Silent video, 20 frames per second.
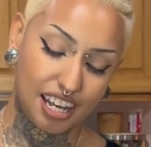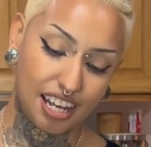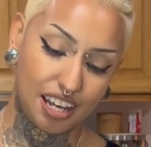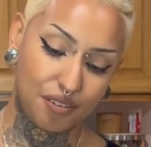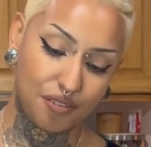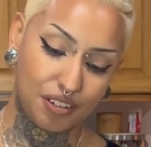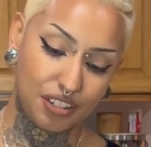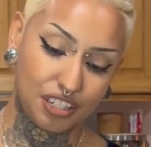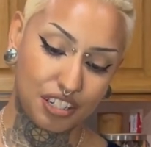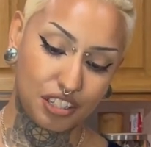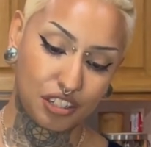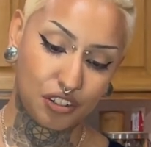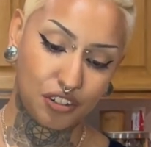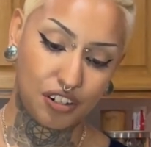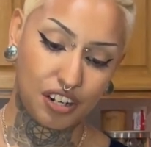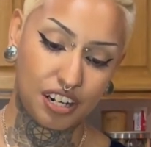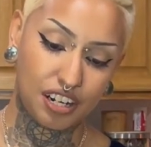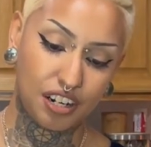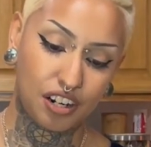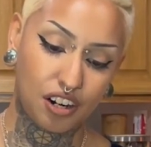We just
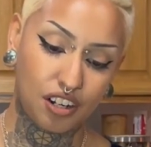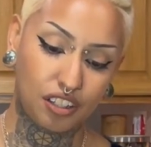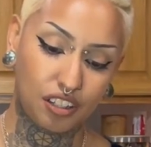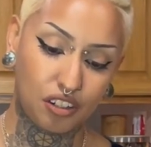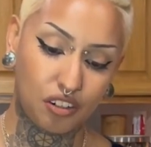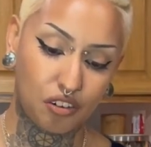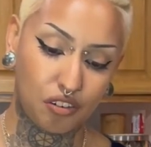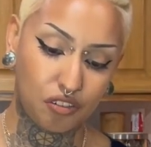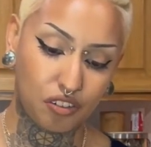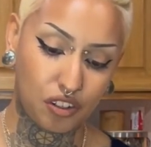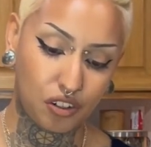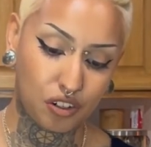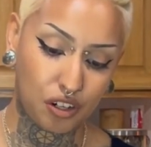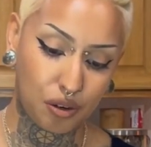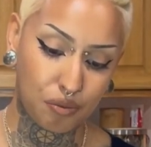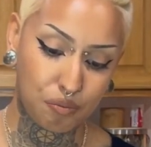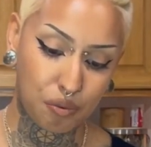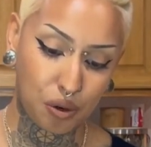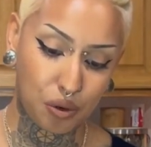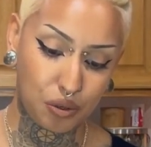created our little
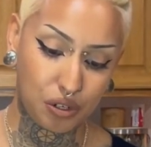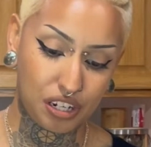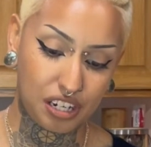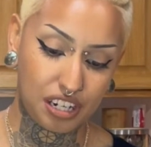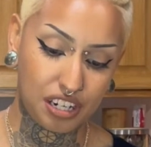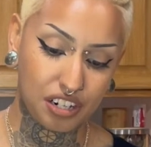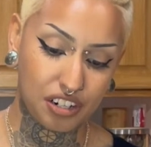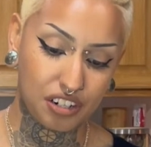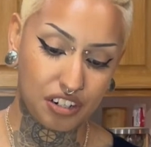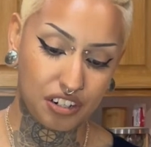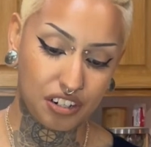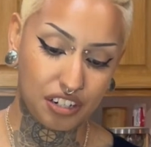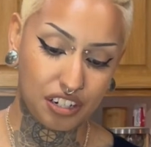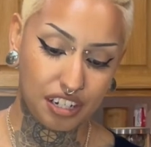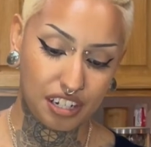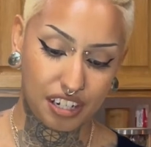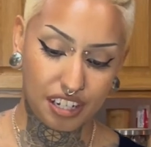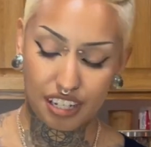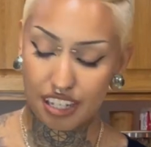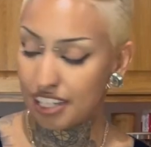floating boat here.
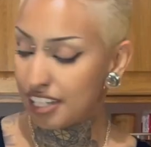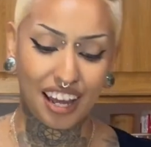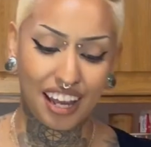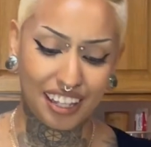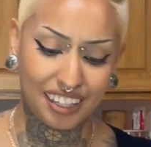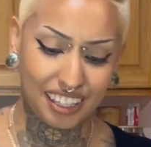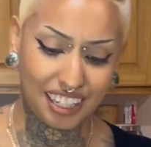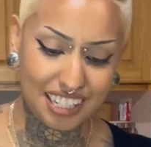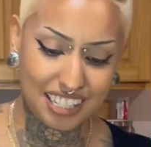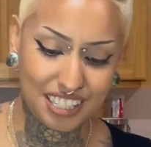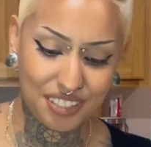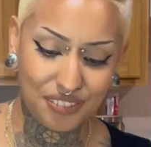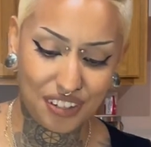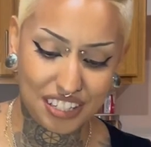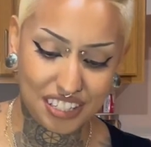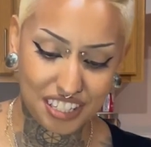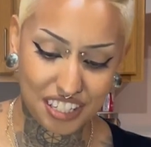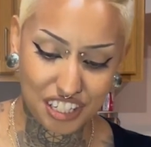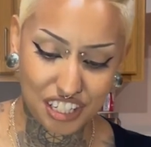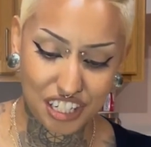And let's
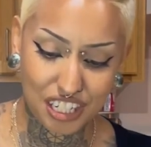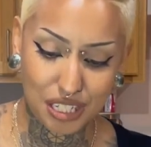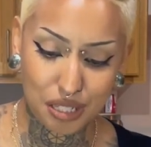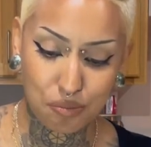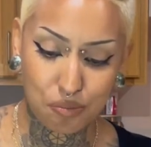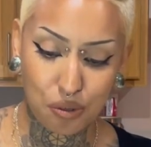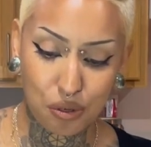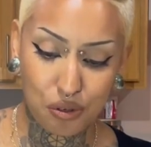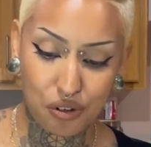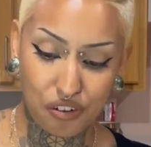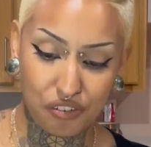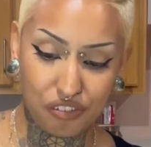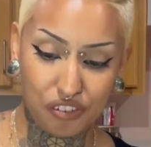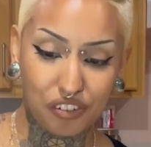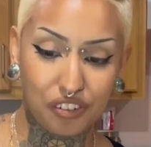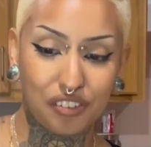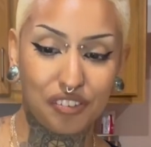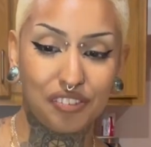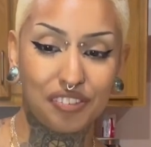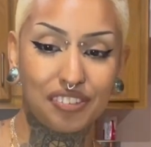face it, she's
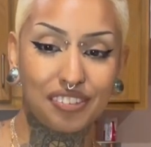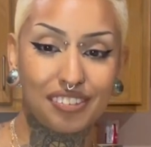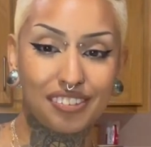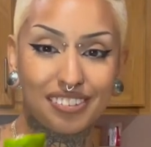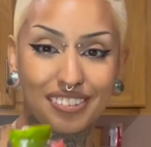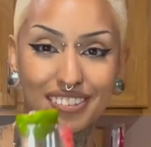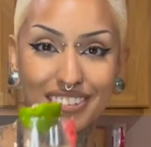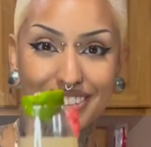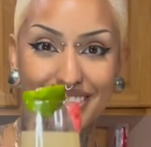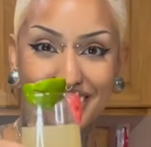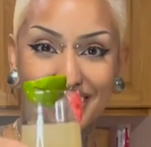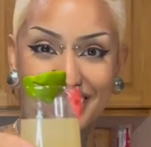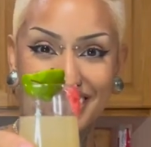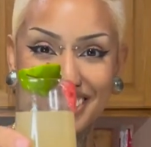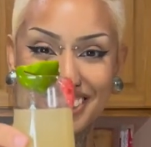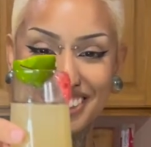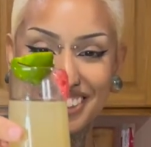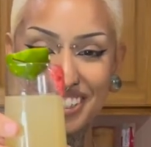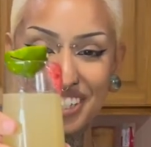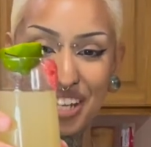beautiful,
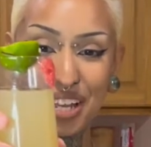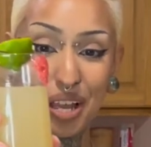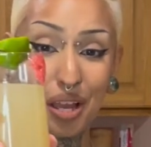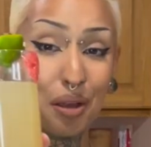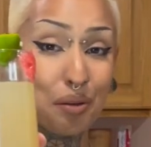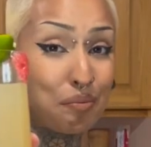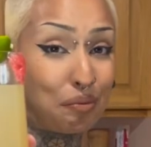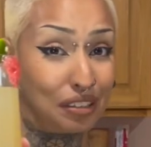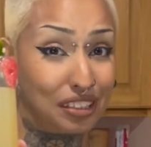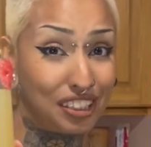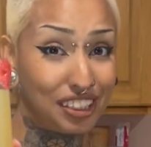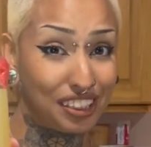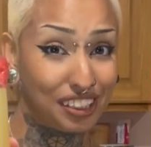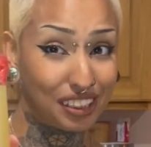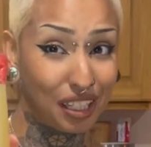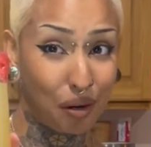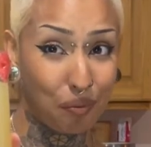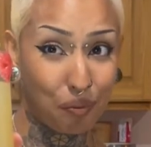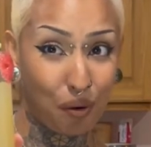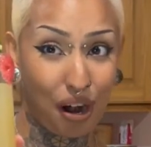but she's
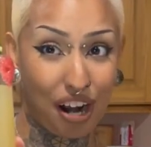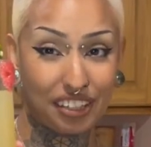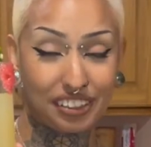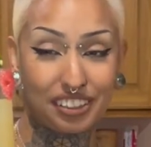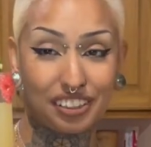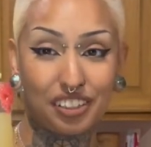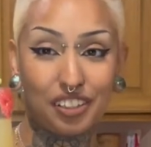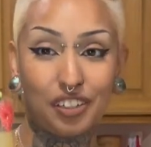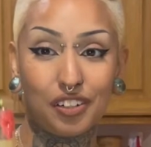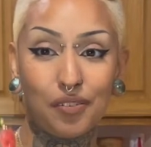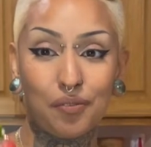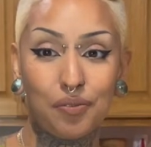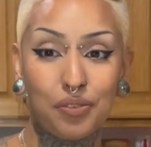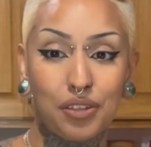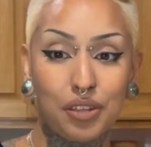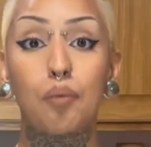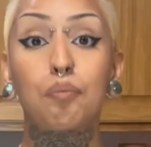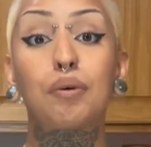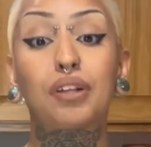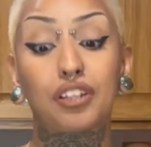not practical.
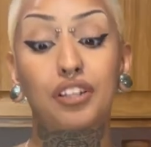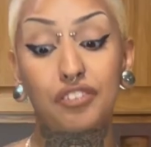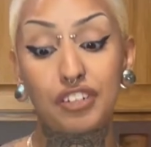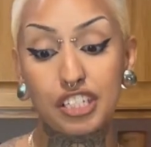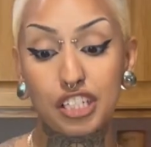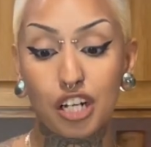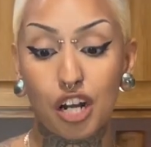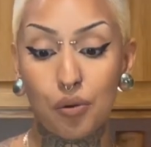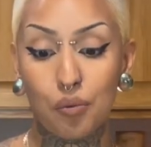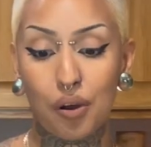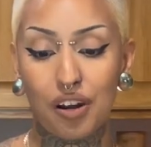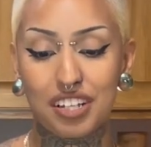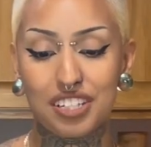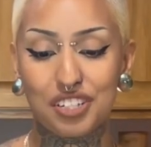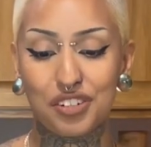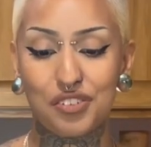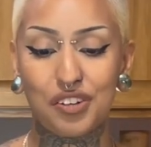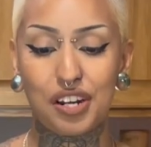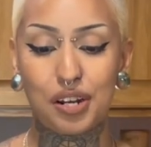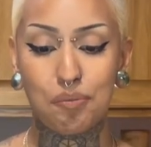But the reason I wanted to
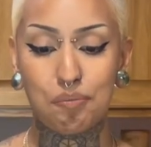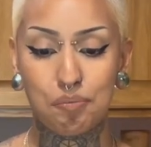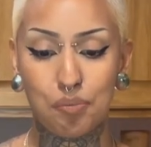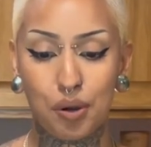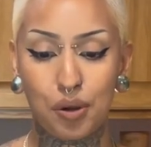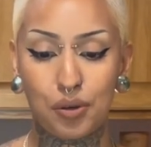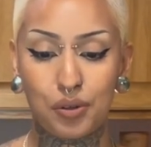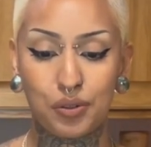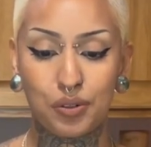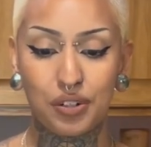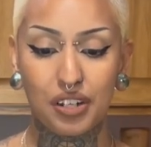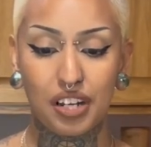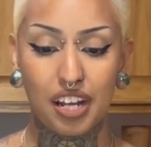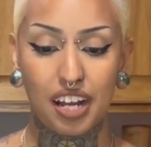create a boat,